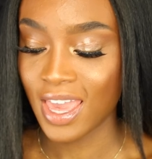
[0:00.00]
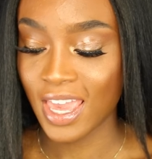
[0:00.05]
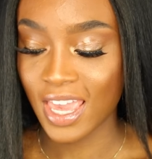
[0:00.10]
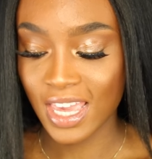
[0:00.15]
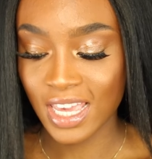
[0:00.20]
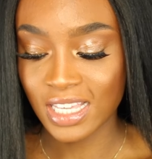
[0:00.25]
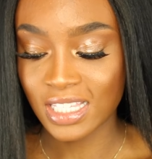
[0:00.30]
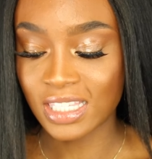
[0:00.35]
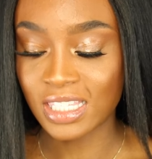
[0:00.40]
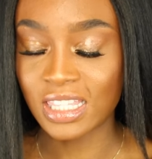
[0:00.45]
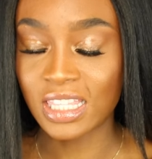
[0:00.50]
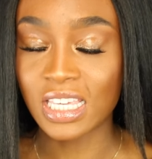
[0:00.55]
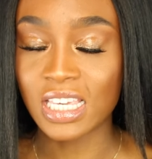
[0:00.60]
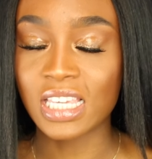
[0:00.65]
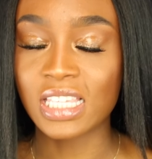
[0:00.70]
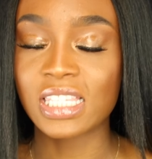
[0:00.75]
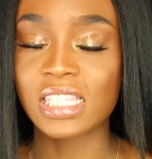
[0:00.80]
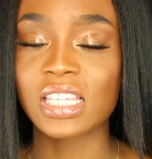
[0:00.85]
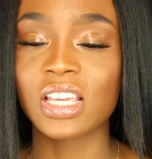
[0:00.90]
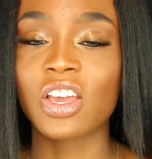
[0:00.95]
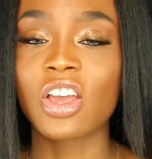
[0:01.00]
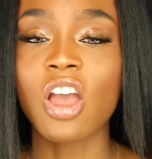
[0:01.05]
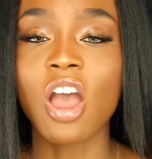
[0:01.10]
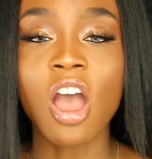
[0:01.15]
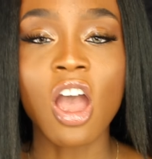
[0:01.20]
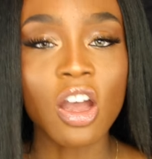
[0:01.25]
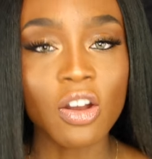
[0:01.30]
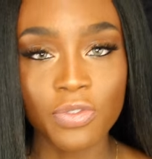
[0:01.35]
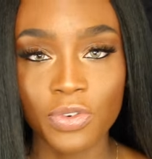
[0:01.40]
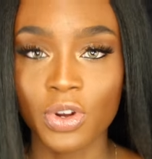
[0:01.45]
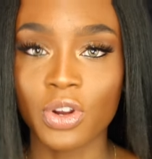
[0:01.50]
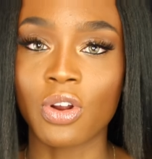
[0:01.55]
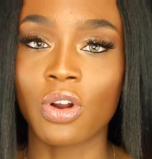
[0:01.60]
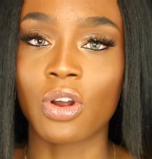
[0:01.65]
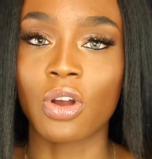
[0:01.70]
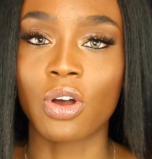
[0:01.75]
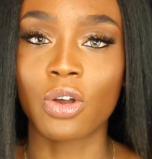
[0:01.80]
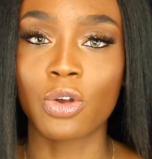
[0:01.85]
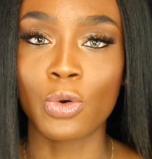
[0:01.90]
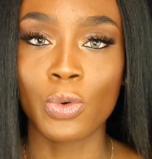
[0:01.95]
is this
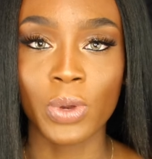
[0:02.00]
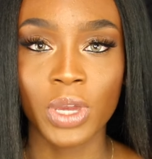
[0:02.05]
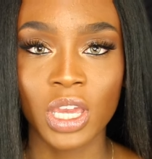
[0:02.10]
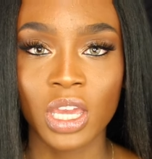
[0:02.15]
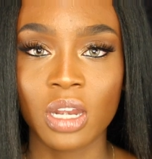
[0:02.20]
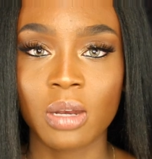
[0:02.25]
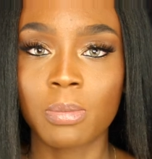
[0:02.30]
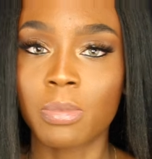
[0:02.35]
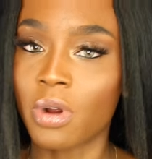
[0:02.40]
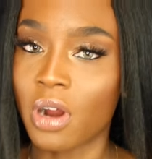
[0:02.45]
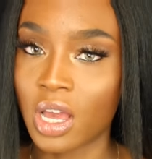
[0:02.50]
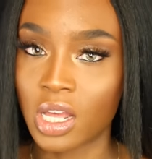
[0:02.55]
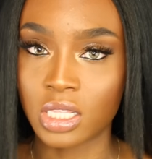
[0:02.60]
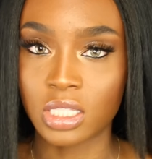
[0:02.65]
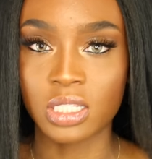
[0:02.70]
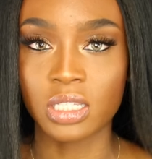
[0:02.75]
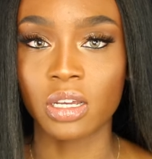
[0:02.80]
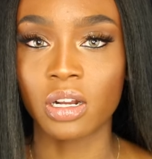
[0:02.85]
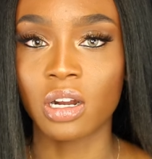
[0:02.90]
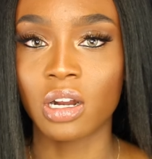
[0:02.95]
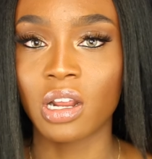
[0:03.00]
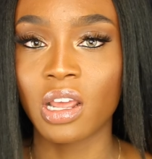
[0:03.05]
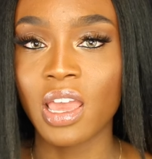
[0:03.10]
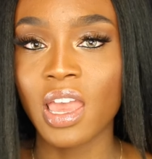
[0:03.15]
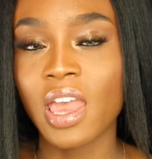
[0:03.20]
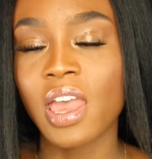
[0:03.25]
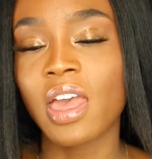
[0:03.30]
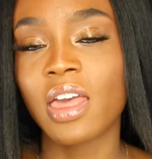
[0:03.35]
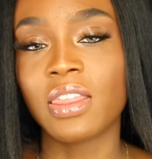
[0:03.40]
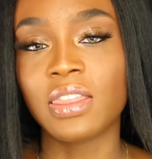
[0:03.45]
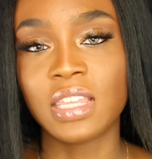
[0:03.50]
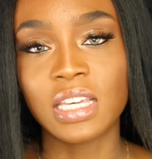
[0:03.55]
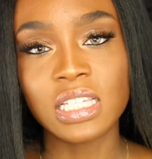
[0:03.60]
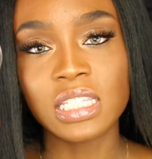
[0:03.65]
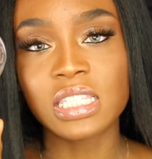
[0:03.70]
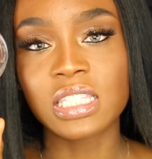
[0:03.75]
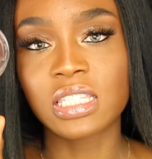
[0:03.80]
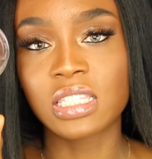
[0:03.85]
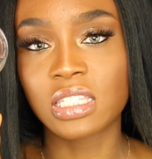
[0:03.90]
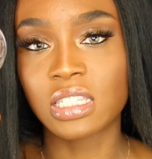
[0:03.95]
CoverGirl Queen Bronzer
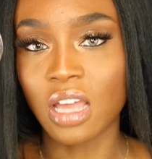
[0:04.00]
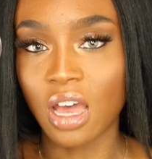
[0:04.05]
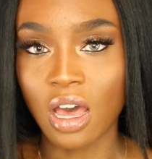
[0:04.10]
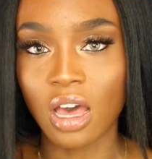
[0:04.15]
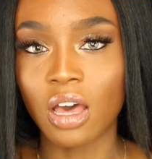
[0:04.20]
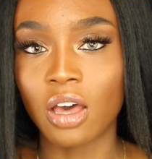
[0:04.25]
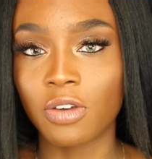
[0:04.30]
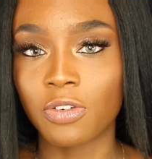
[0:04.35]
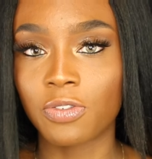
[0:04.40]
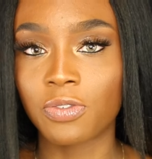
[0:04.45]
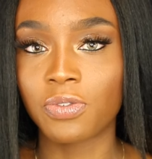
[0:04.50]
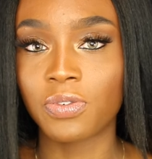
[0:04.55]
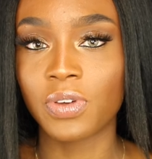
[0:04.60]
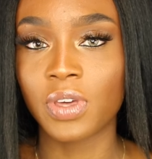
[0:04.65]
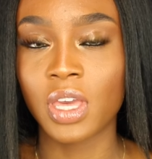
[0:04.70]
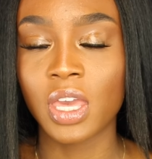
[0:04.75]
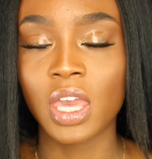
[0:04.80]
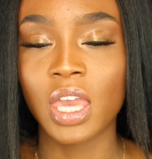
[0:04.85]
this stuff